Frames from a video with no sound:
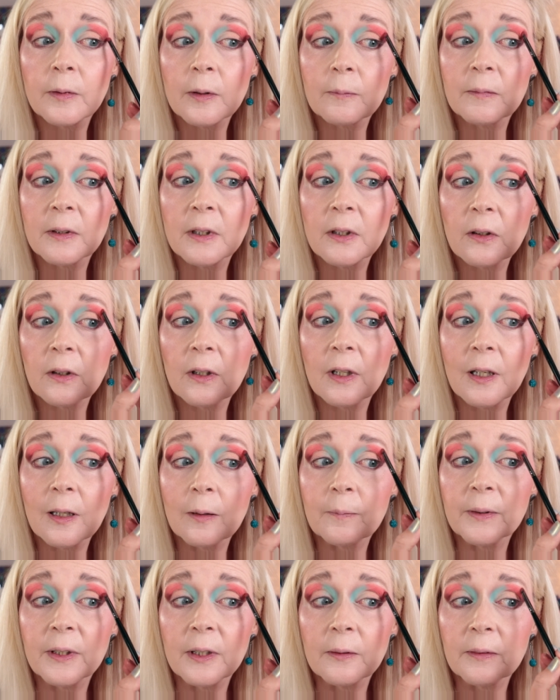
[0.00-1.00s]
I'm a lot
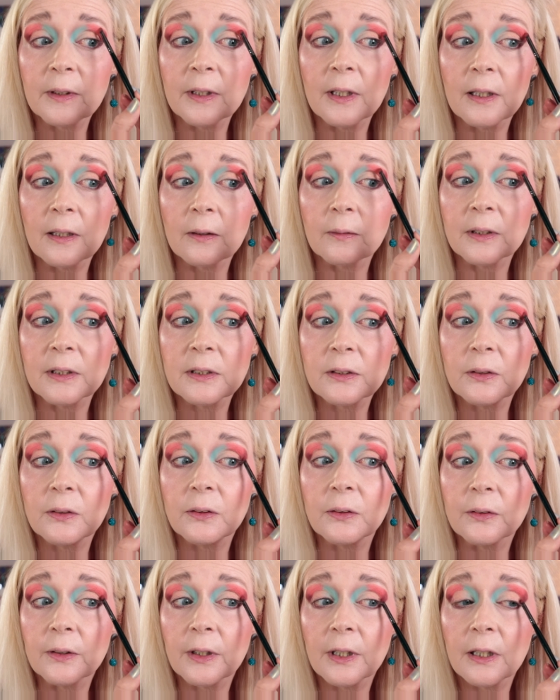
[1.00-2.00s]
happier with how it's
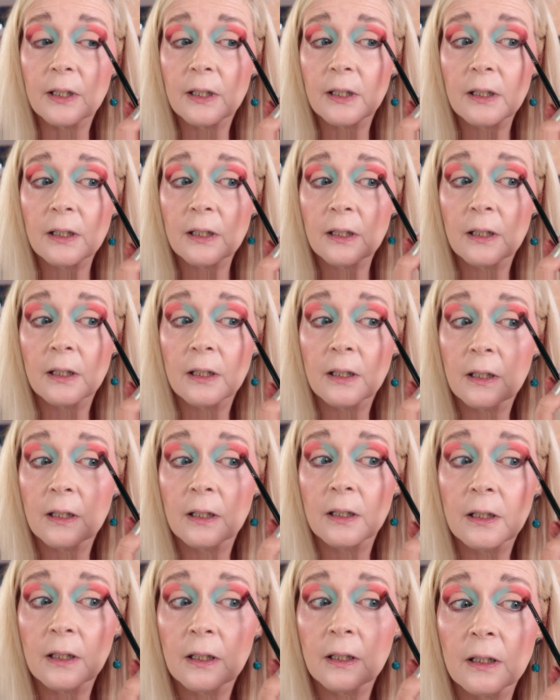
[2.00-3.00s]
looking.
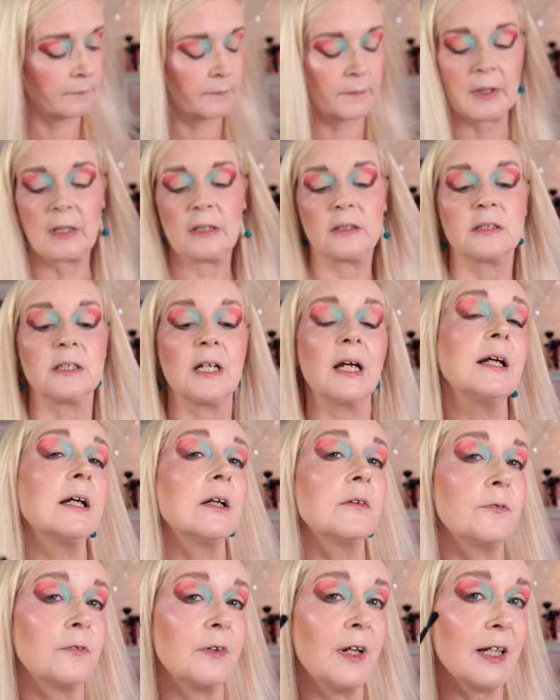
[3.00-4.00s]
I'm going to take a
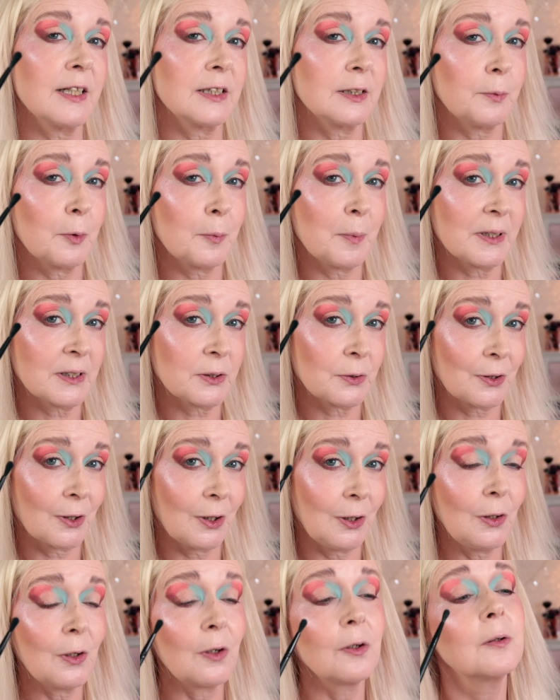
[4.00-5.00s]
flexible but sort of
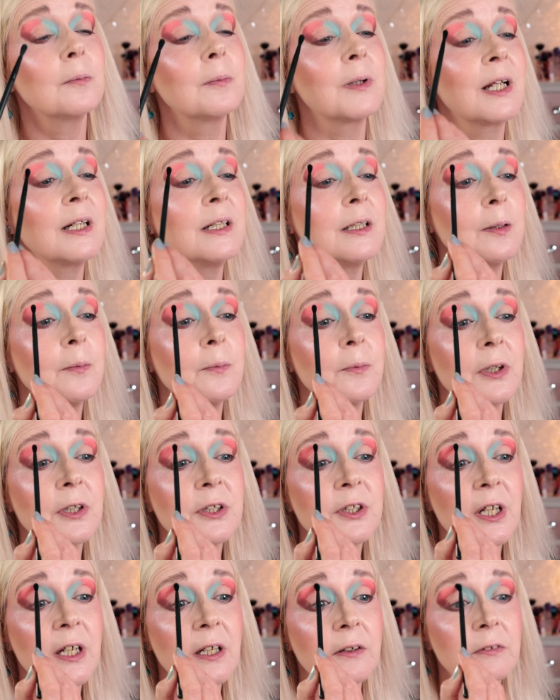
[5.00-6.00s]
long blending
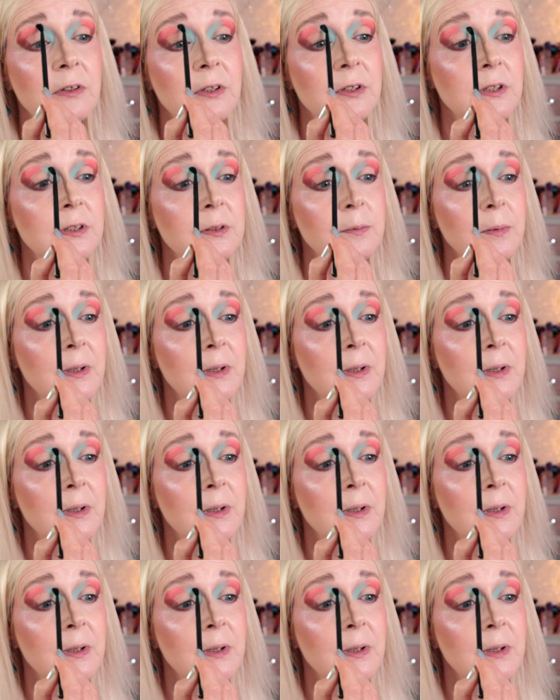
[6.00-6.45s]
brush here and just